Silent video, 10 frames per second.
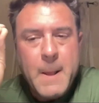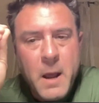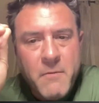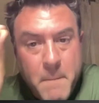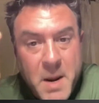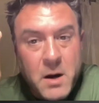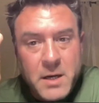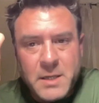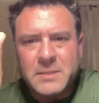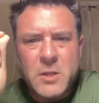of
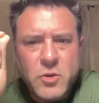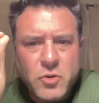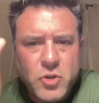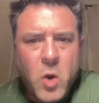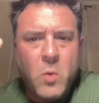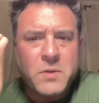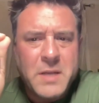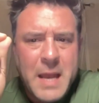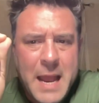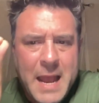Americans don't
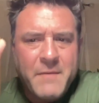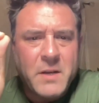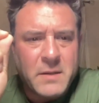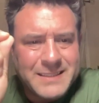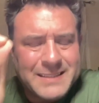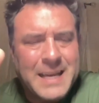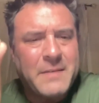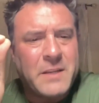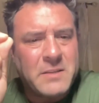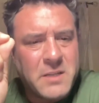have enough
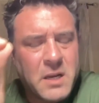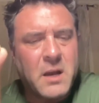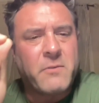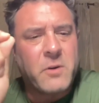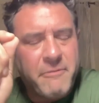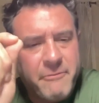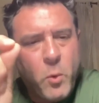savings to cover a